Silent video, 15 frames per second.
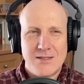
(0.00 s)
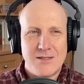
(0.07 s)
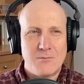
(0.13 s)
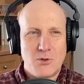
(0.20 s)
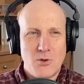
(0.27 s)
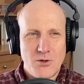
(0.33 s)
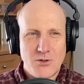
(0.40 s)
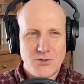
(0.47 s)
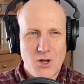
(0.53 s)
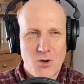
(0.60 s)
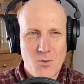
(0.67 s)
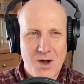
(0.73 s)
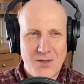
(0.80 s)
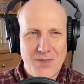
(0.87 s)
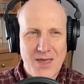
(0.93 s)
The employers don't
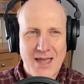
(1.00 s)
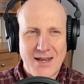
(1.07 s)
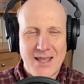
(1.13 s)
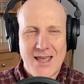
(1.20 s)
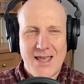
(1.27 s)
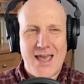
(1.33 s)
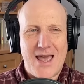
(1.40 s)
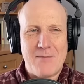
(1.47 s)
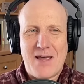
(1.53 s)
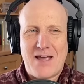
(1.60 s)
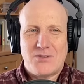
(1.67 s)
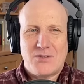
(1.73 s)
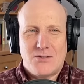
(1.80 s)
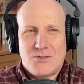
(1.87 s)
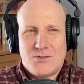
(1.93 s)
want that. And
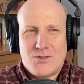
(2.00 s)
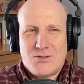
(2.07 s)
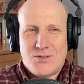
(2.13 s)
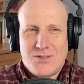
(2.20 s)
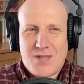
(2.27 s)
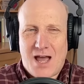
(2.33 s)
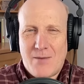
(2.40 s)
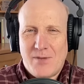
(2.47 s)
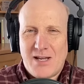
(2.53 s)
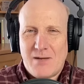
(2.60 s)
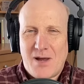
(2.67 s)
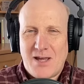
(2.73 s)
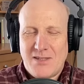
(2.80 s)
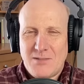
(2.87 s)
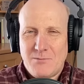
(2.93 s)
Massachusetts is dominated
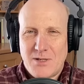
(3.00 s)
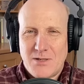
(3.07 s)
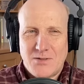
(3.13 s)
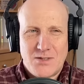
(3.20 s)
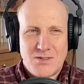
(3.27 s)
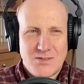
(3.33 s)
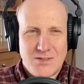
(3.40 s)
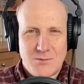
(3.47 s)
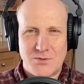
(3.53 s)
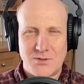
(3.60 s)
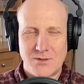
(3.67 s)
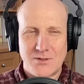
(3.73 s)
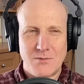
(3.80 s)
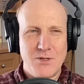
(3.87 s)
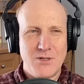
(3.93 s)
by these big systems.
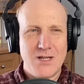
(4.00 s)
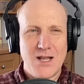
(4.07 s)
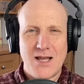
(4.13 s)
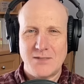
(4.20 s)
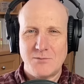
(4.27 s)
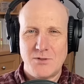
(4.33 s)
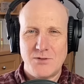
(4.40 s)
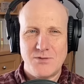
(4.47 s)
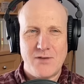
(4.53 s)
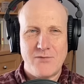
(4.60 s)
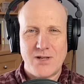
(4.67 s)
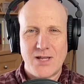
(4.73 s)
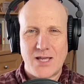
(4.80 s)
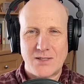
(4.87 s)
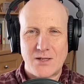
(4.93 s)
The community hospitals
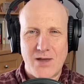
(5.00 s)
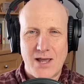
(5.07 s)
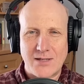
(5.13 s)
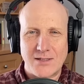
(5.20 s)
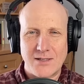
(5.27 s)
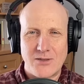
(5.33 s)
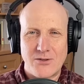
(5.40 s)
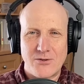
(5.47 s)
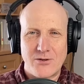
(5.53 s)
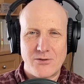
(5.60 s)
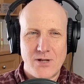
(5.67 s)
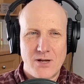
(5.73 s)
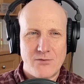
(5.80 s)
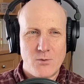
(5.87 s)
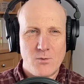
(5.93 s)
never got their act together here, never